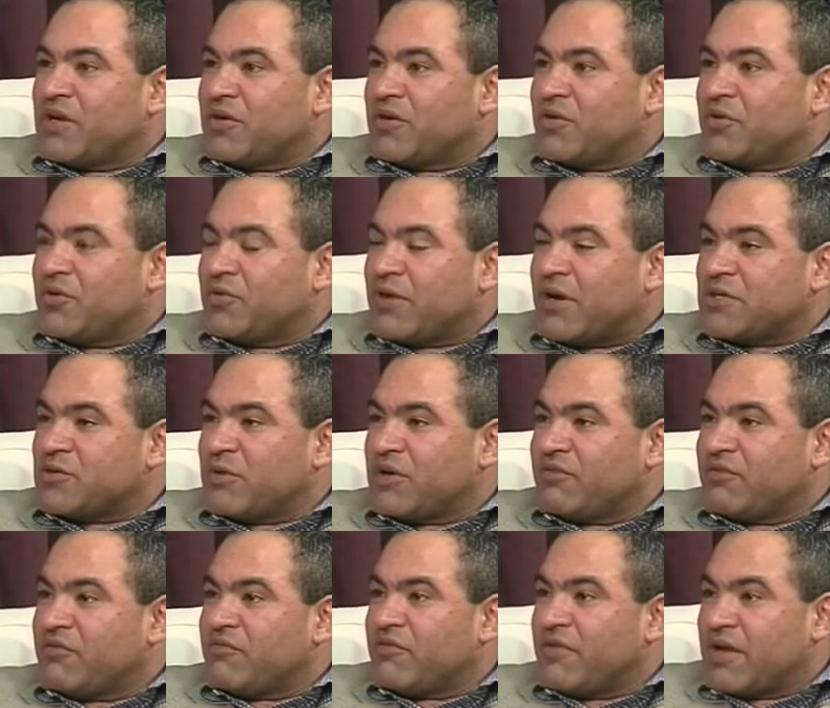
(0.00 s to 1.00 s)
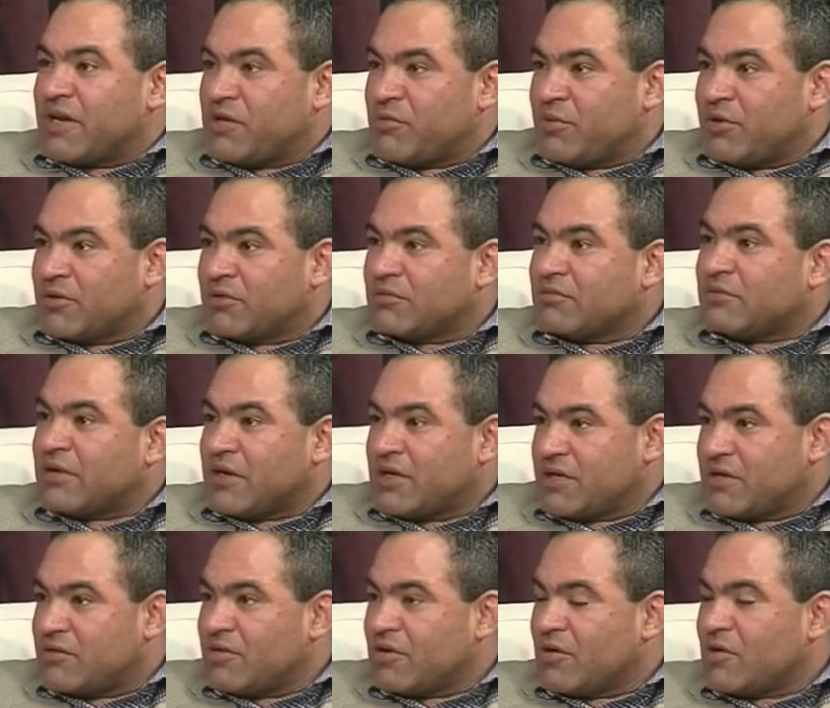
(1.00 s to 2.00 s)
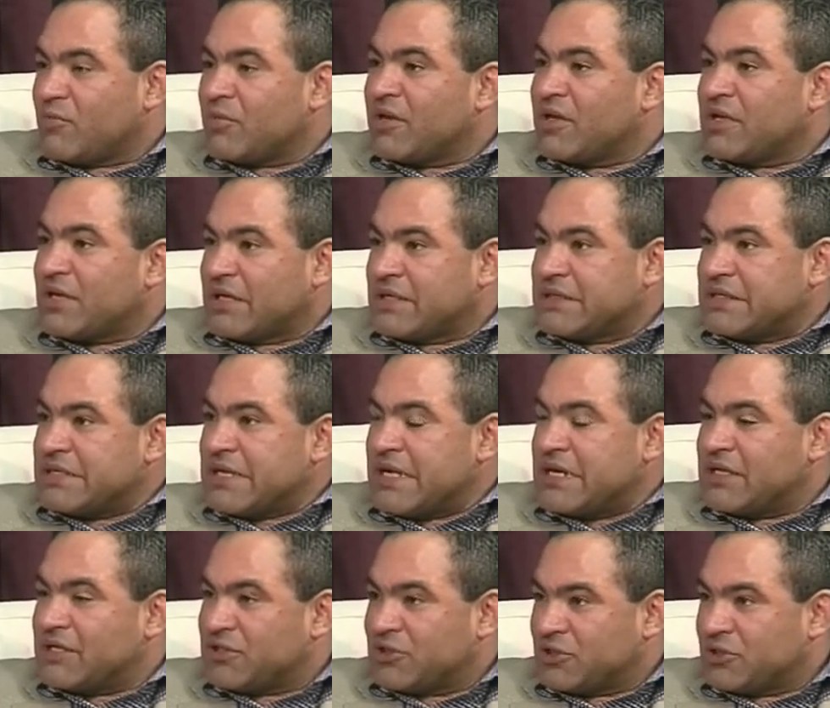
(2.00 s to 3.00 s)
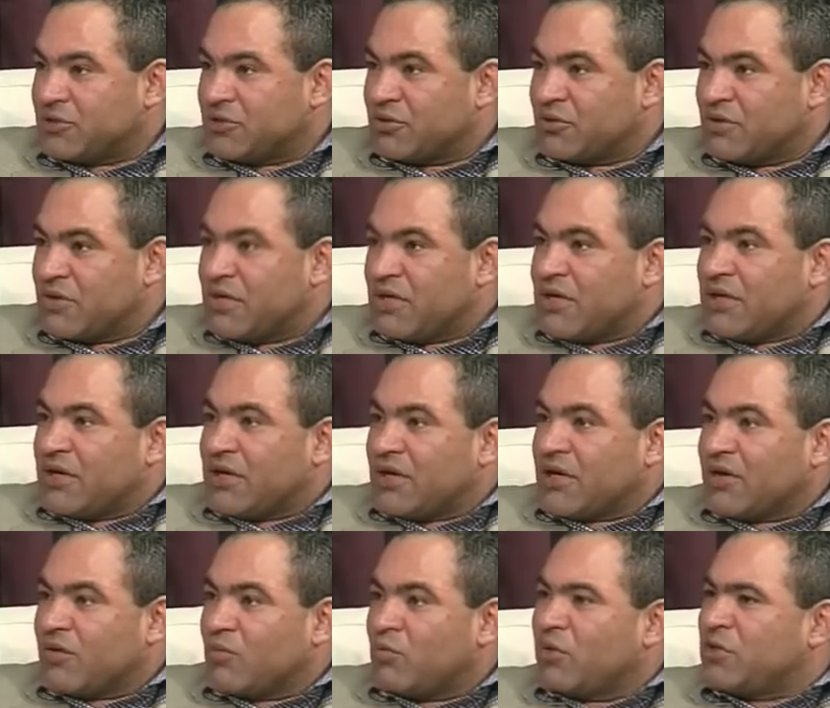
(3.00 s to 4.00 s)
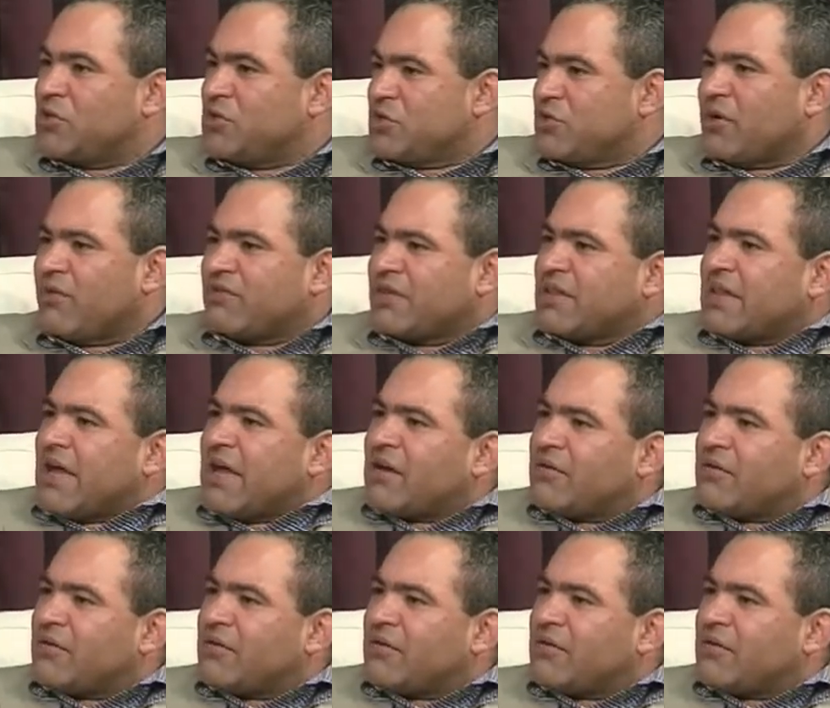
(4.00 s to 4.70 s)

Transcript: graduated from Vanderbilt right here in Houma in 1982. What did you do after that?